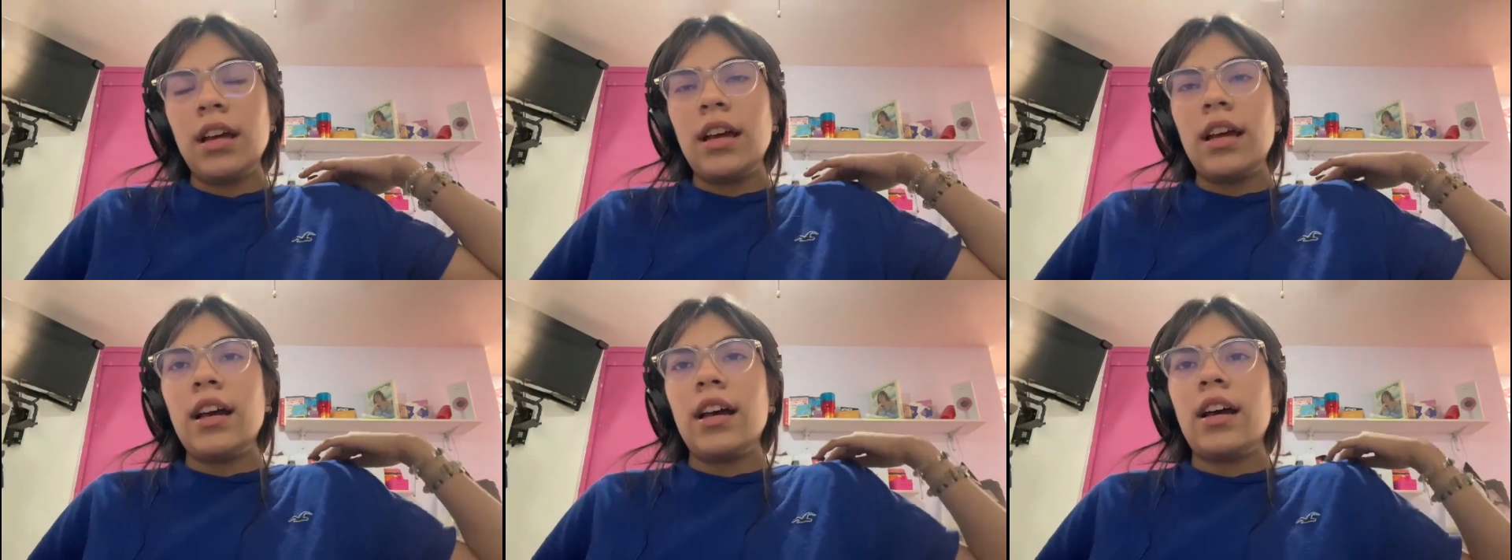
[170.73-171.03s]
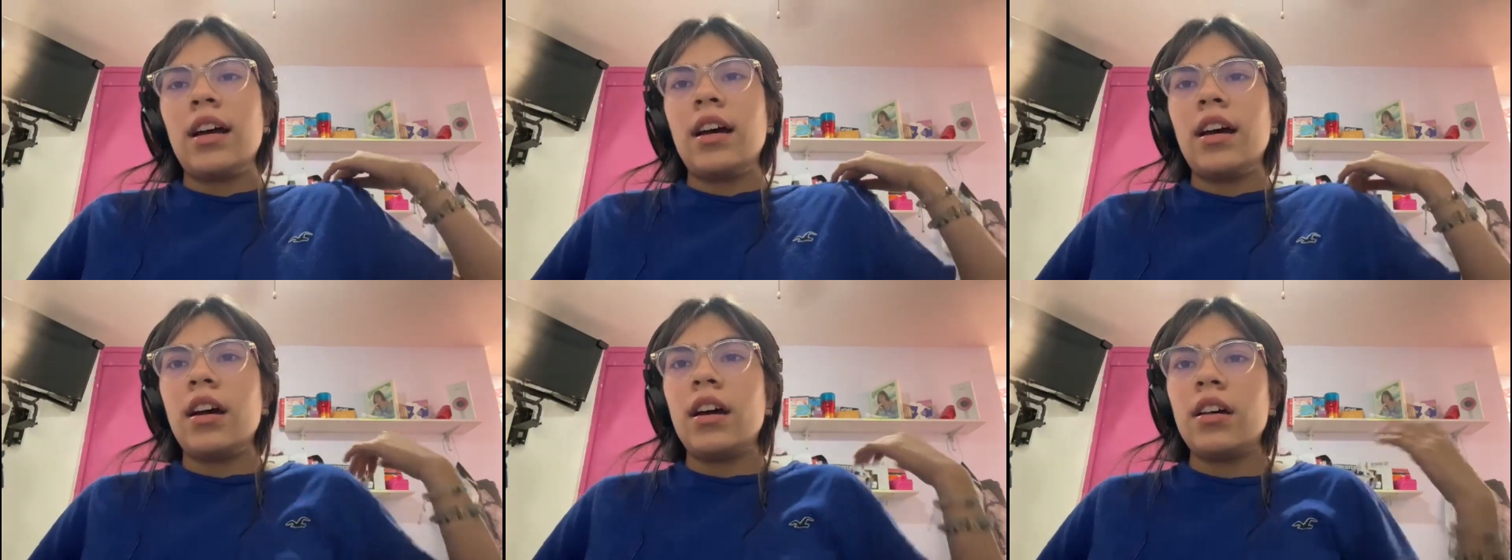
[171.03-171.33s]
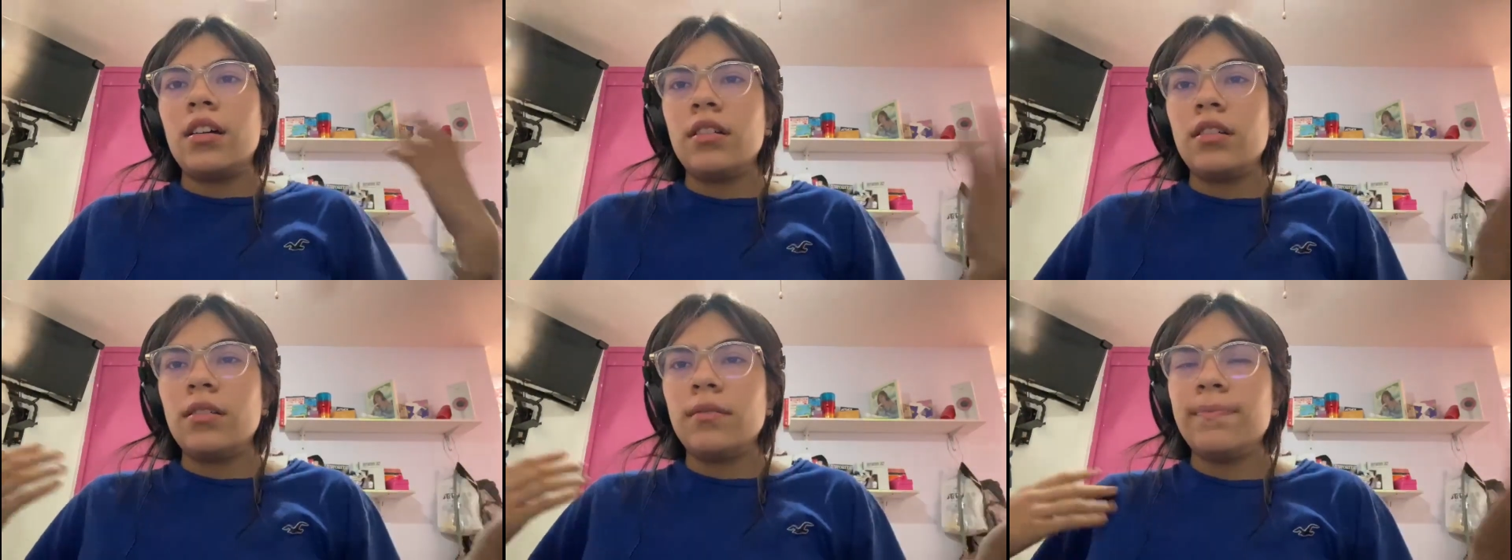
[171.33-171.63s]

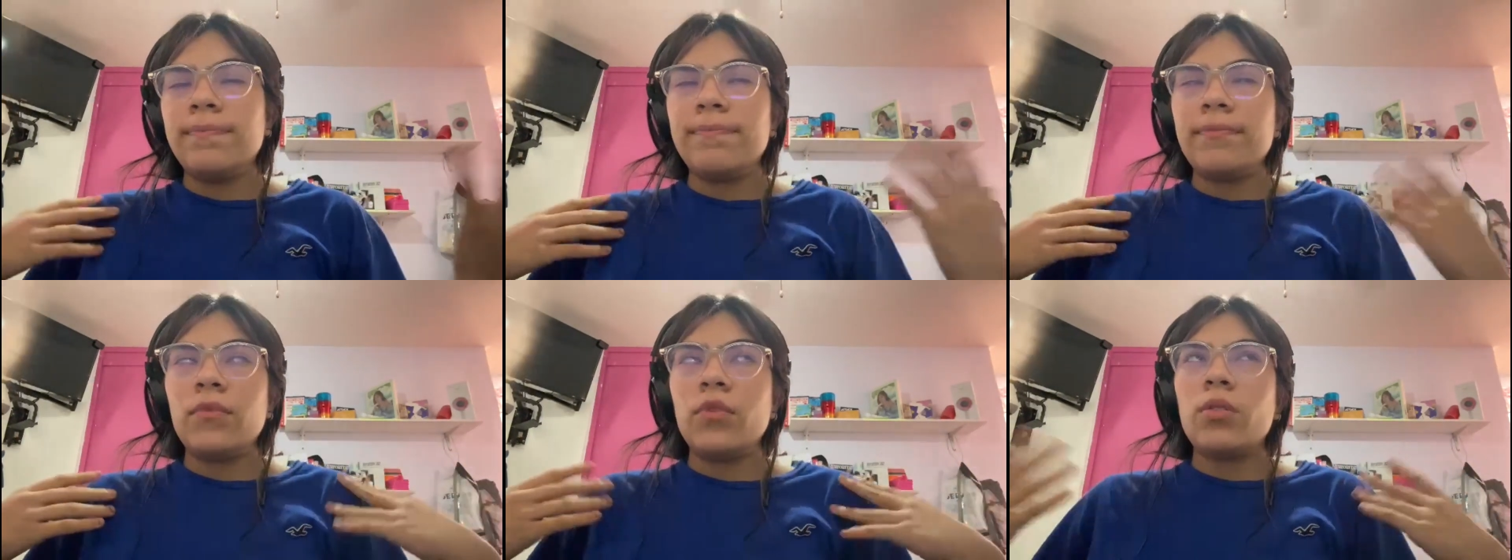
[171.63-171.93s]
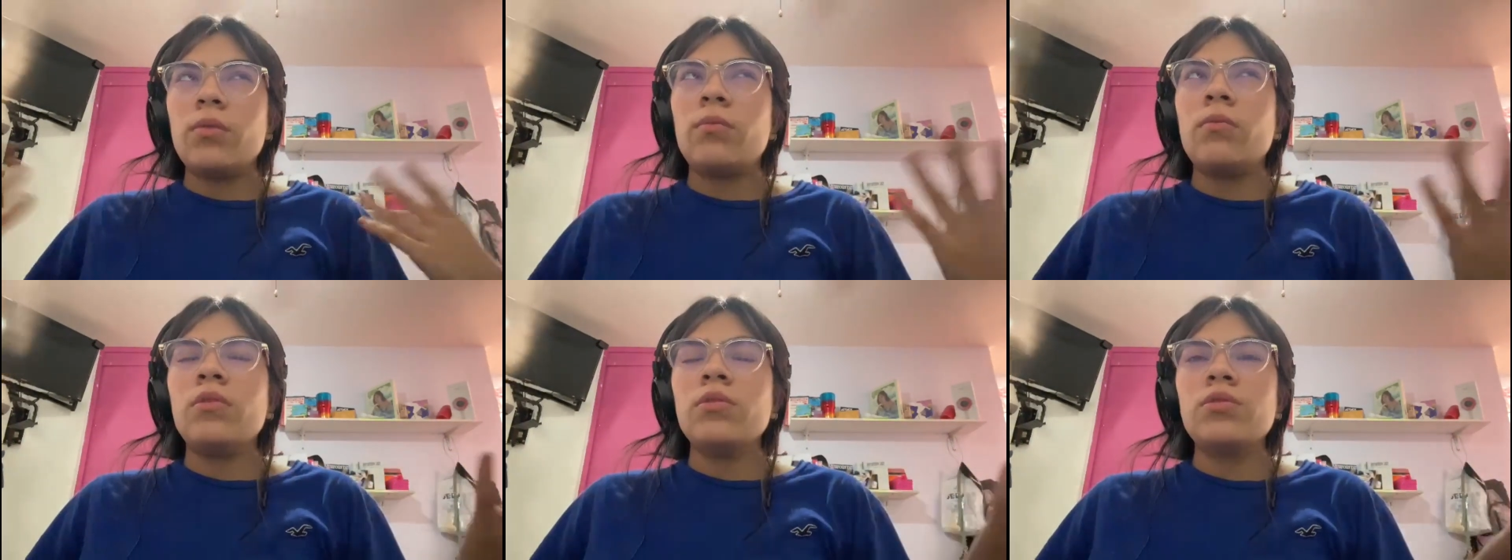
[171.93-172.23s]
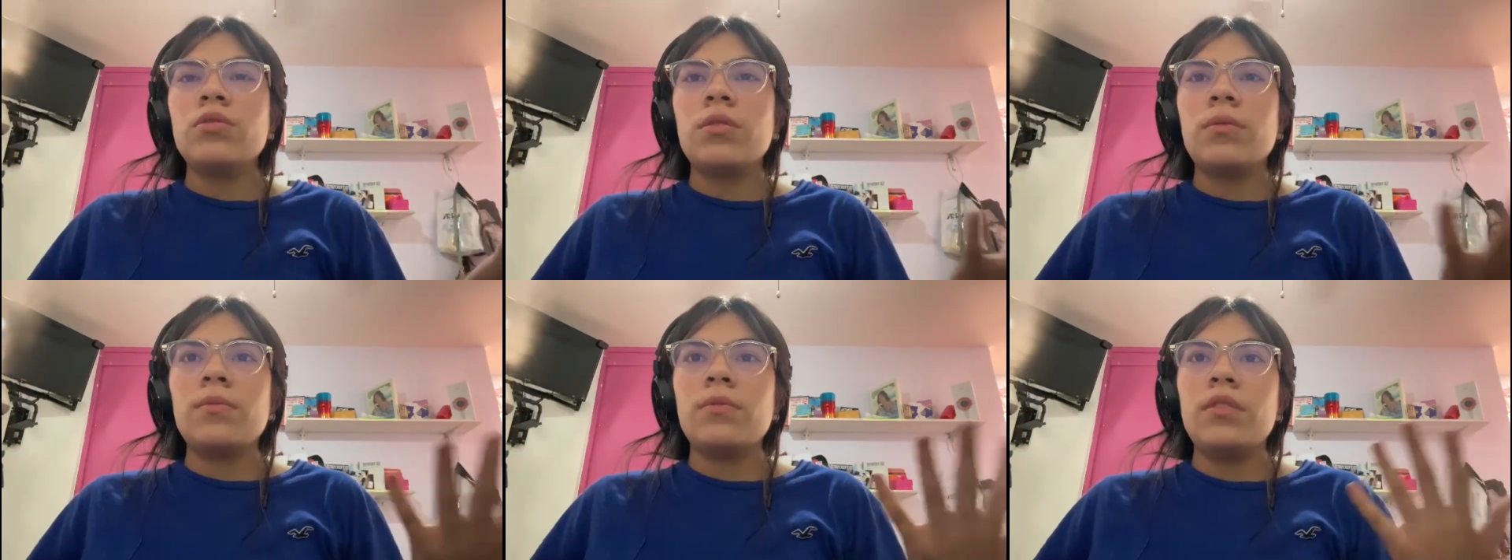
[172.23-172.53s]
have
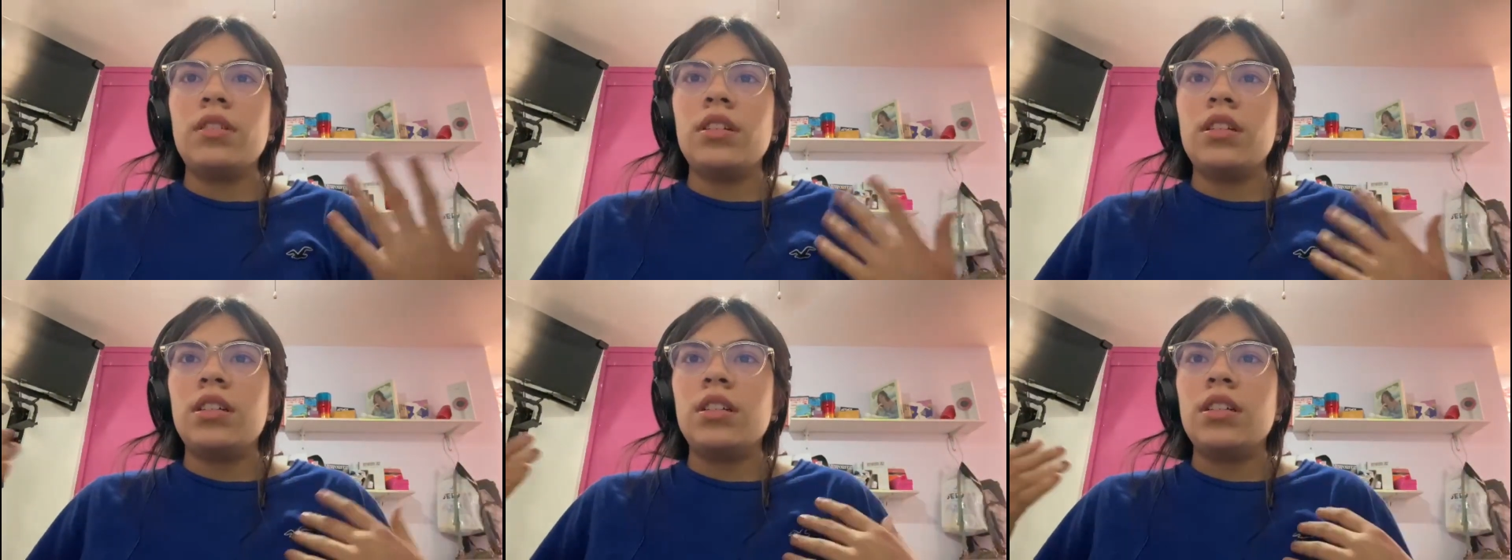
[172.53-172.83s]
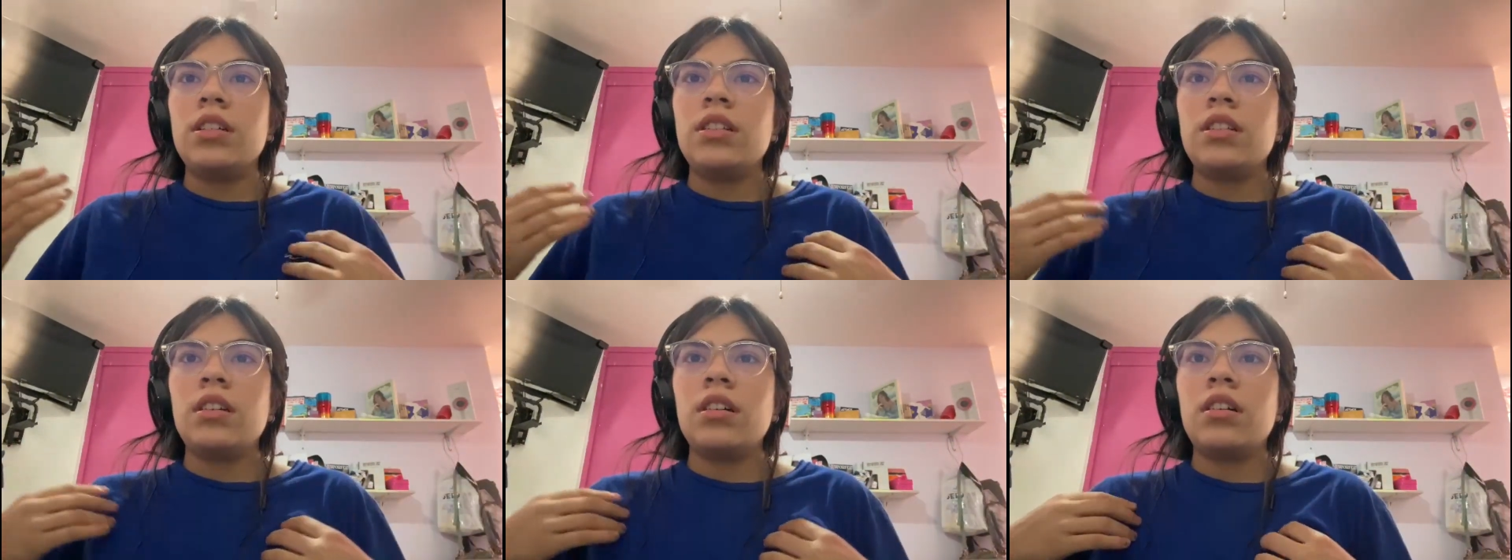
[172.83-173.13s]
almost completed